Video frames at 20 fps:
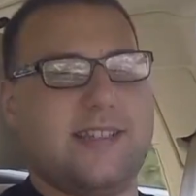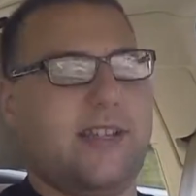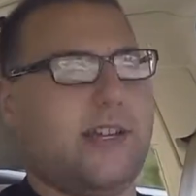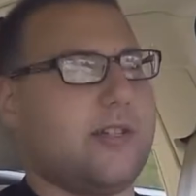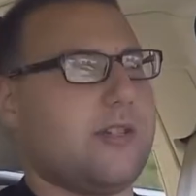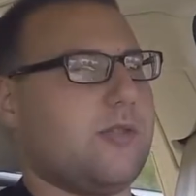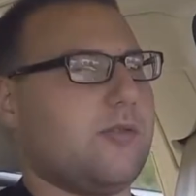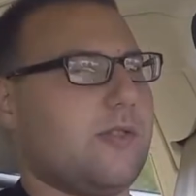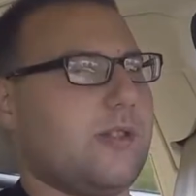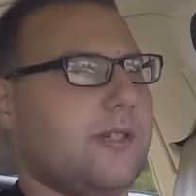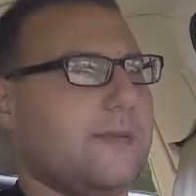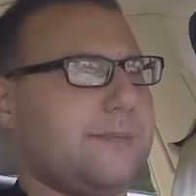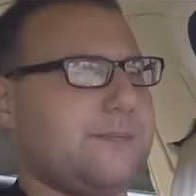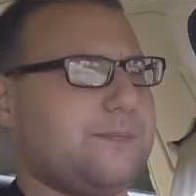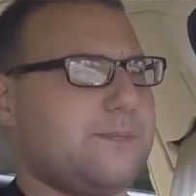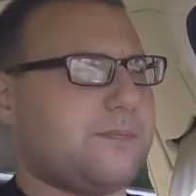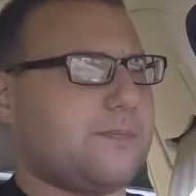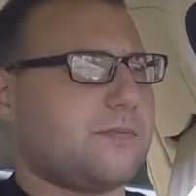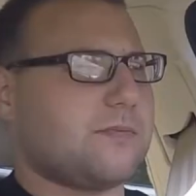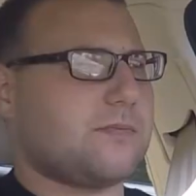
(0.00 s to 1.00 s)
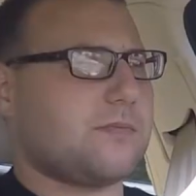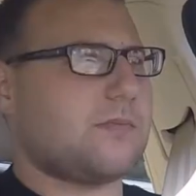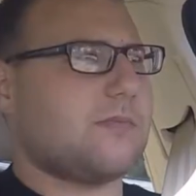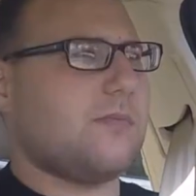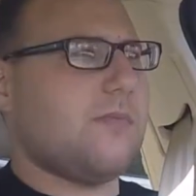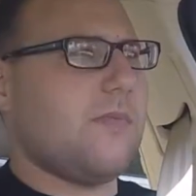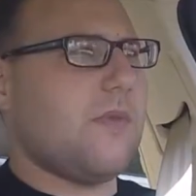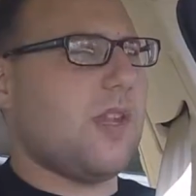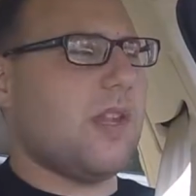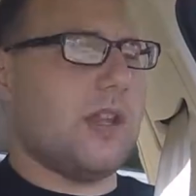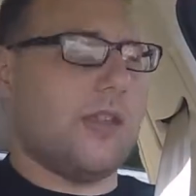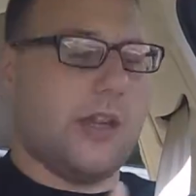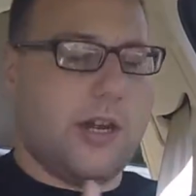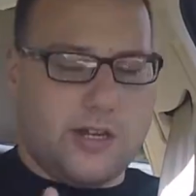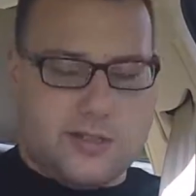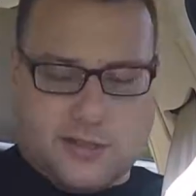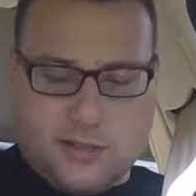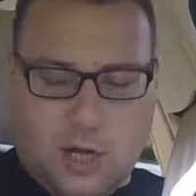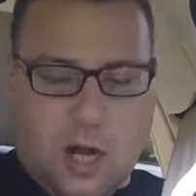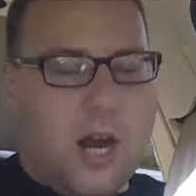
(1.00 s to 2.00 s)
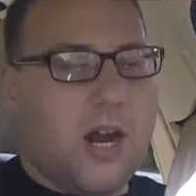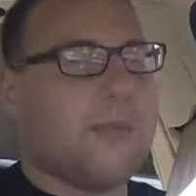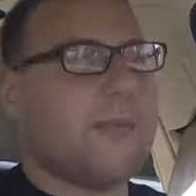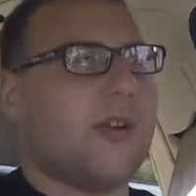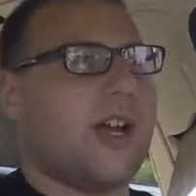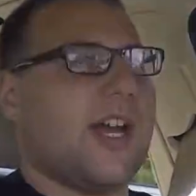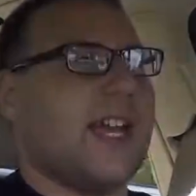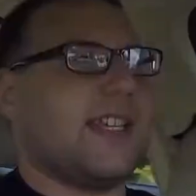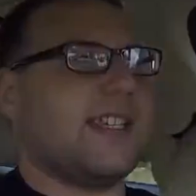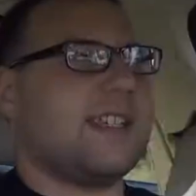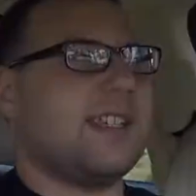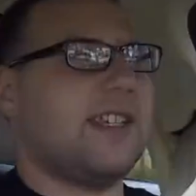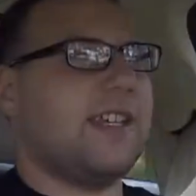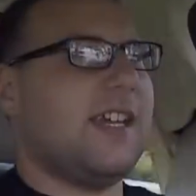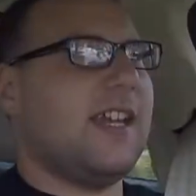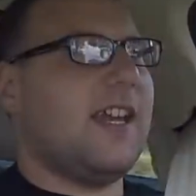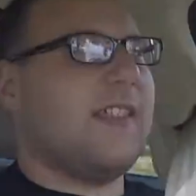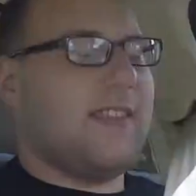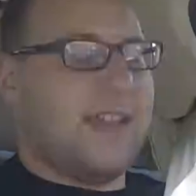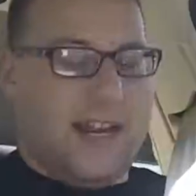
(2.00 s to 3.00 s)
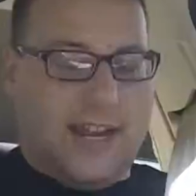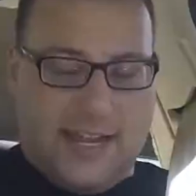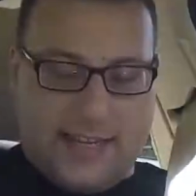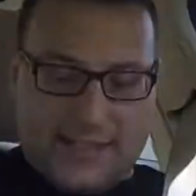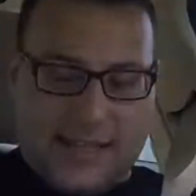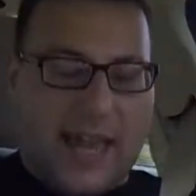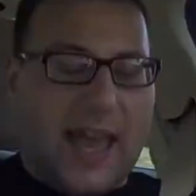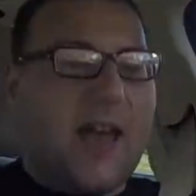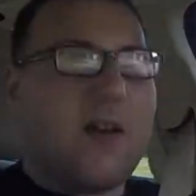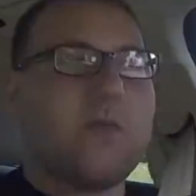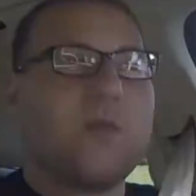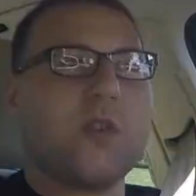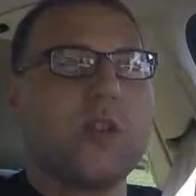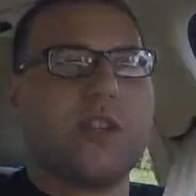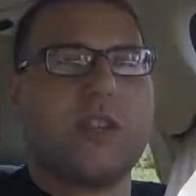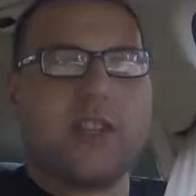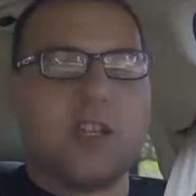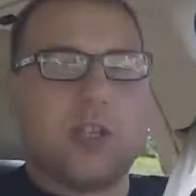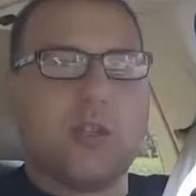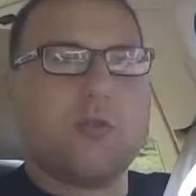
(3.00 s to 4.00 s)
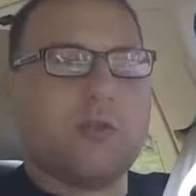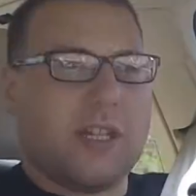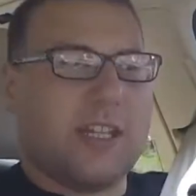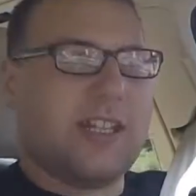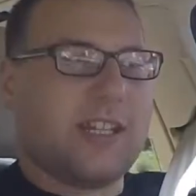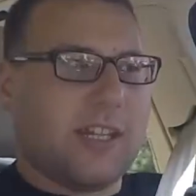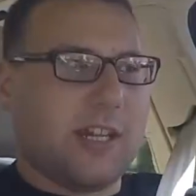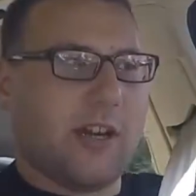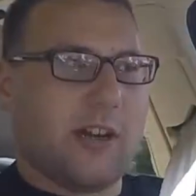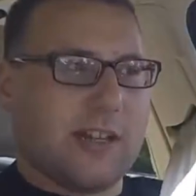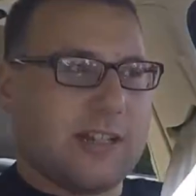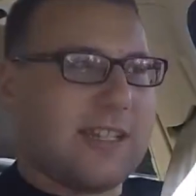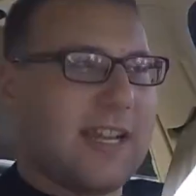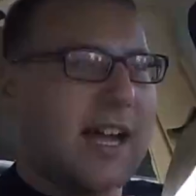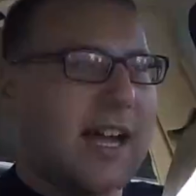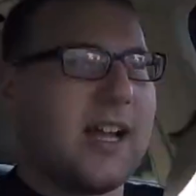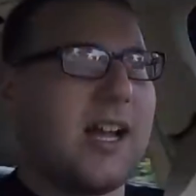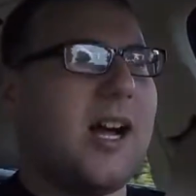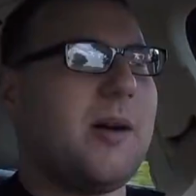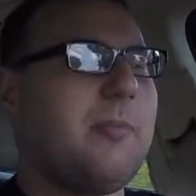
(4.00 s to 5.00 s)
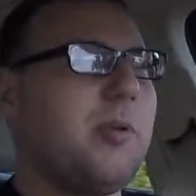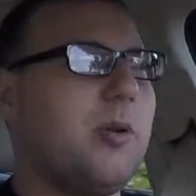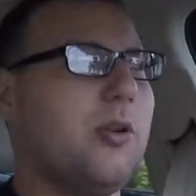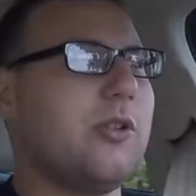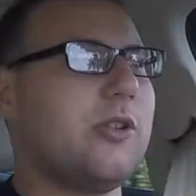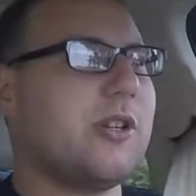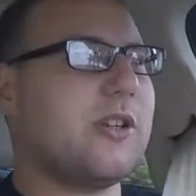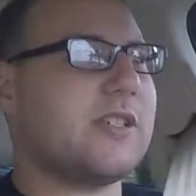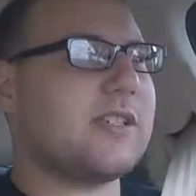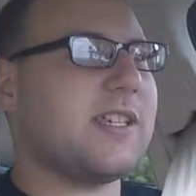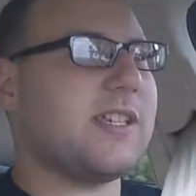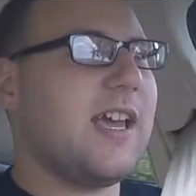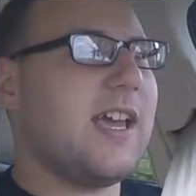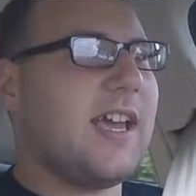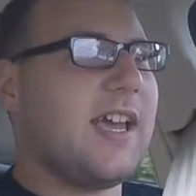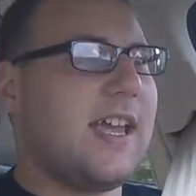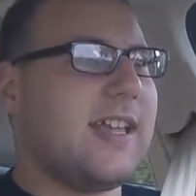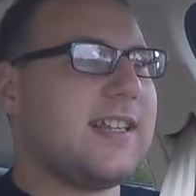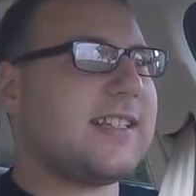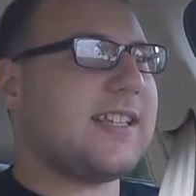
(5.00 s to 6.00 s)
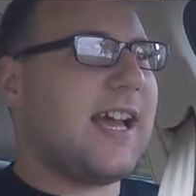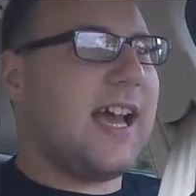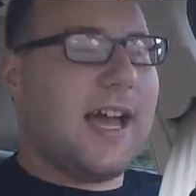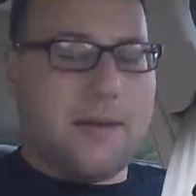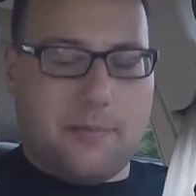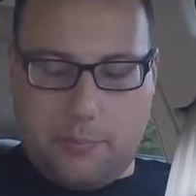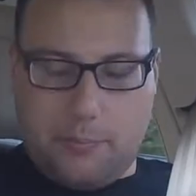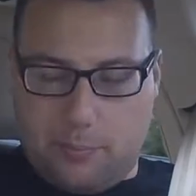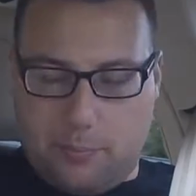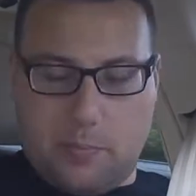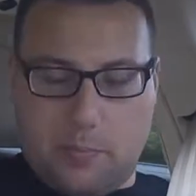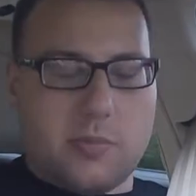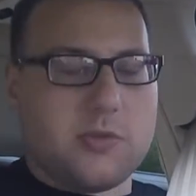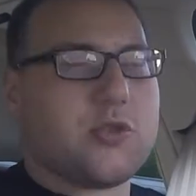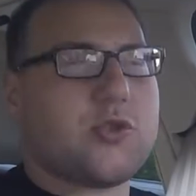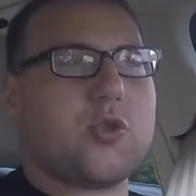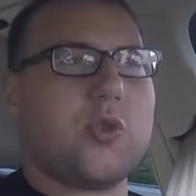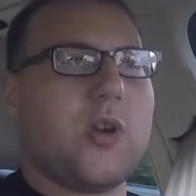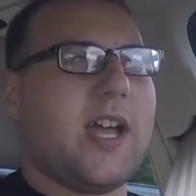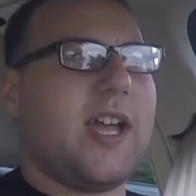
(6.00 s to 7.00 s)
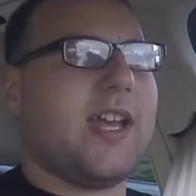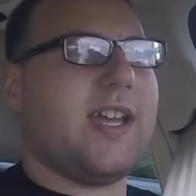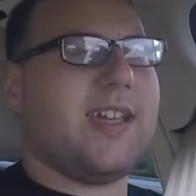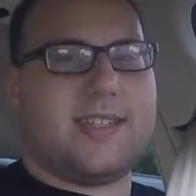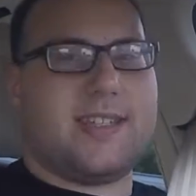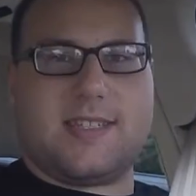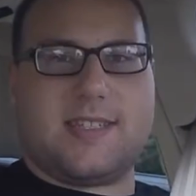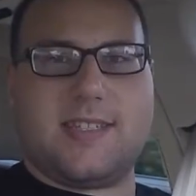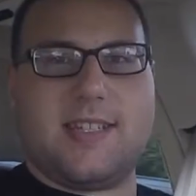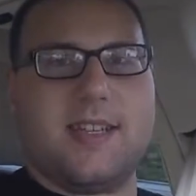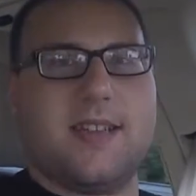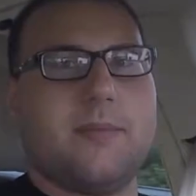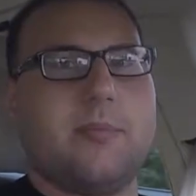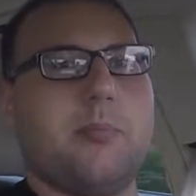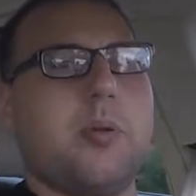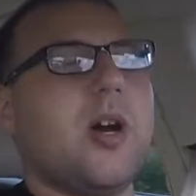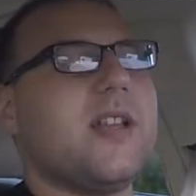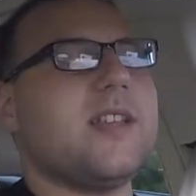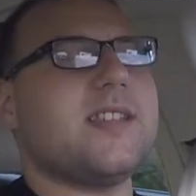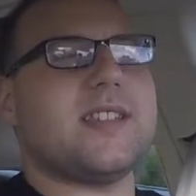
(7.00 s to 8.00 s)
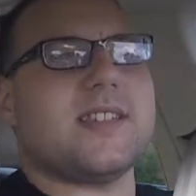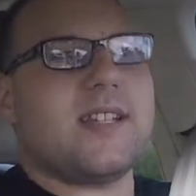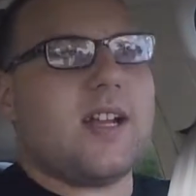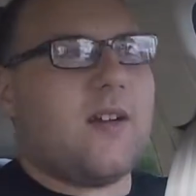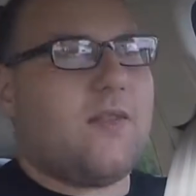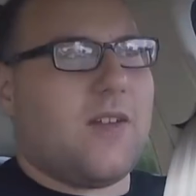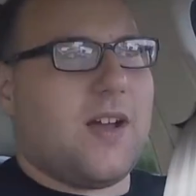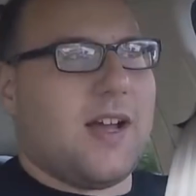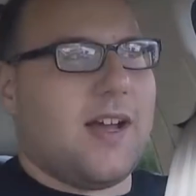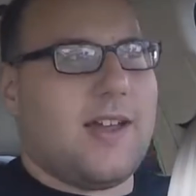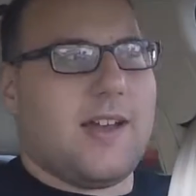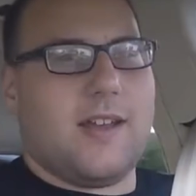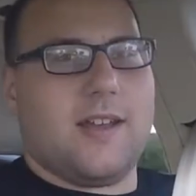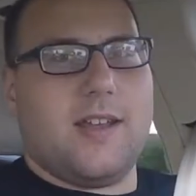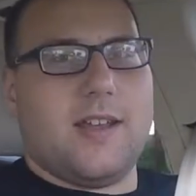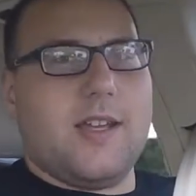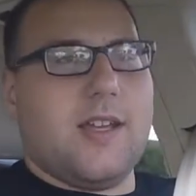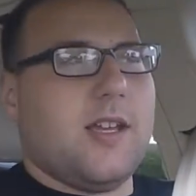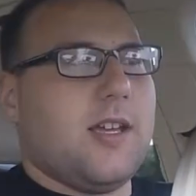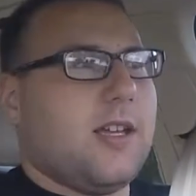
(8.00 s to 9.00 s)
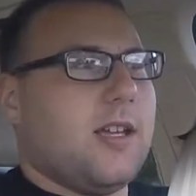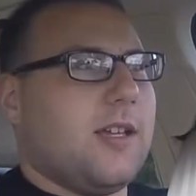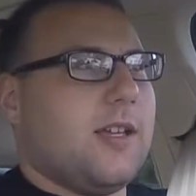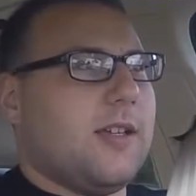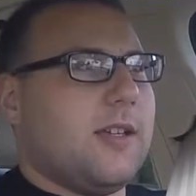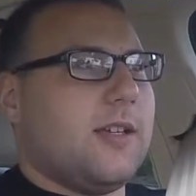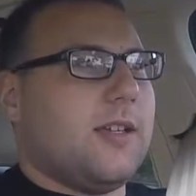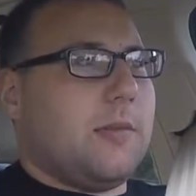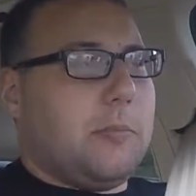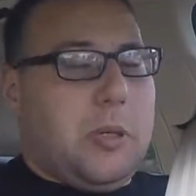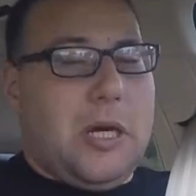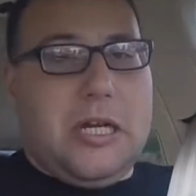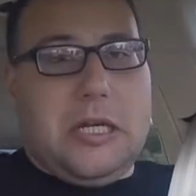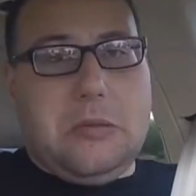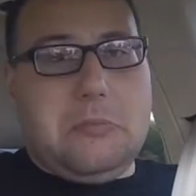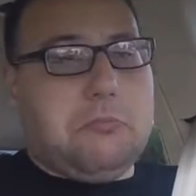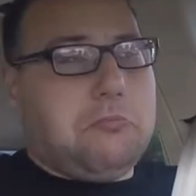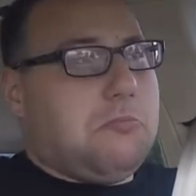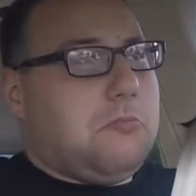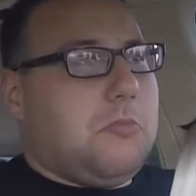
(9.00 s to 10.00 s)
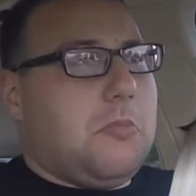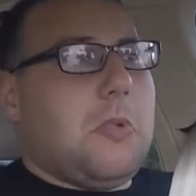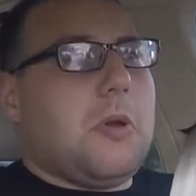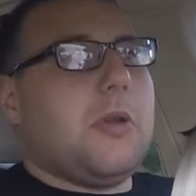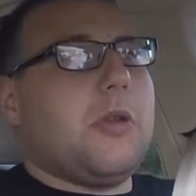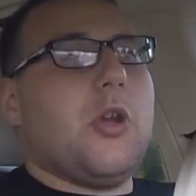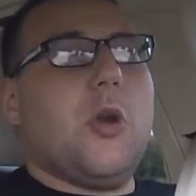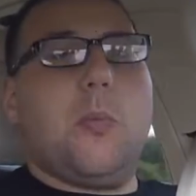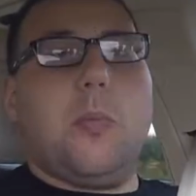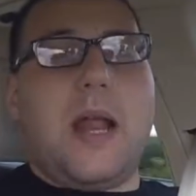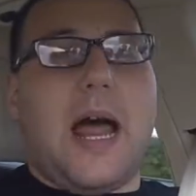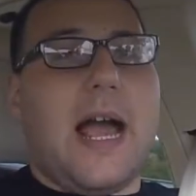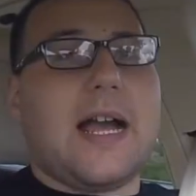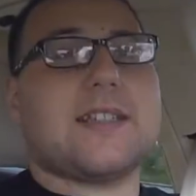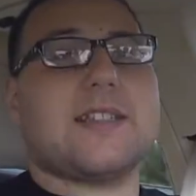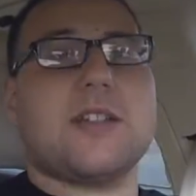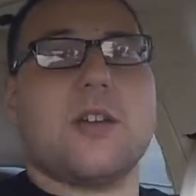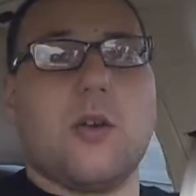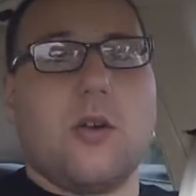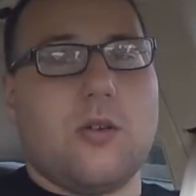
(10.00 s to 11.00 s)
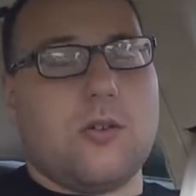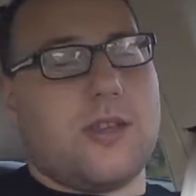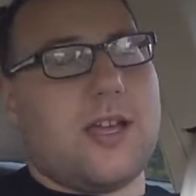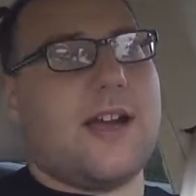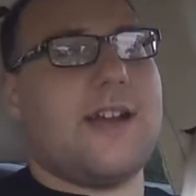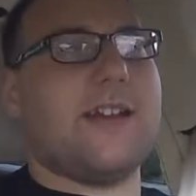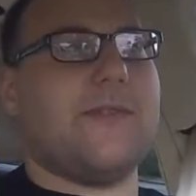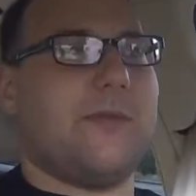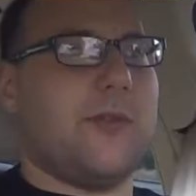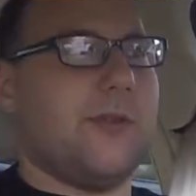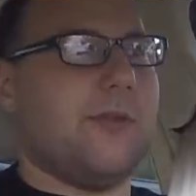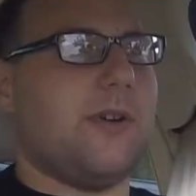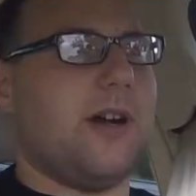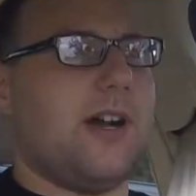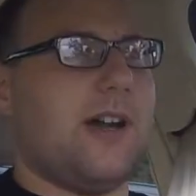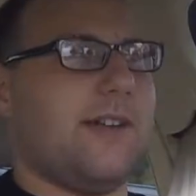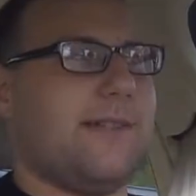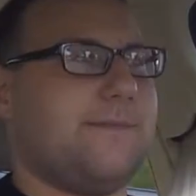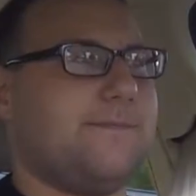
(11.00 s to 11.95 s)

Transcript: luxury. There's an armrest that has everything you need here. It's got cup holders. It's got trays to put stuff on. Put your blocks of gold on if you want.